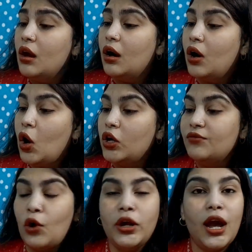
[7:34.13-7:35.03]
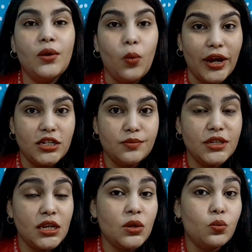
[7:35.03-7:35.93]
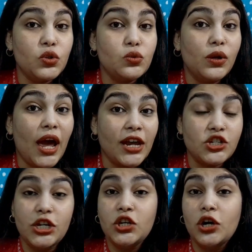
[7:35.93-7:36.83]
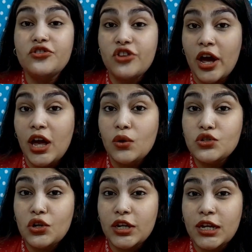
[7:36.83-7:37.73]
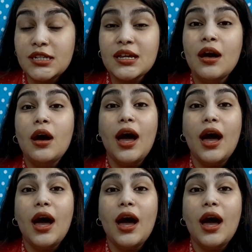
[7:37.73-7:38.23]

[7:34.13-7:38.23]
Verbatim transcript: uh, olive oil and vitamin E which will actually not dry out your nails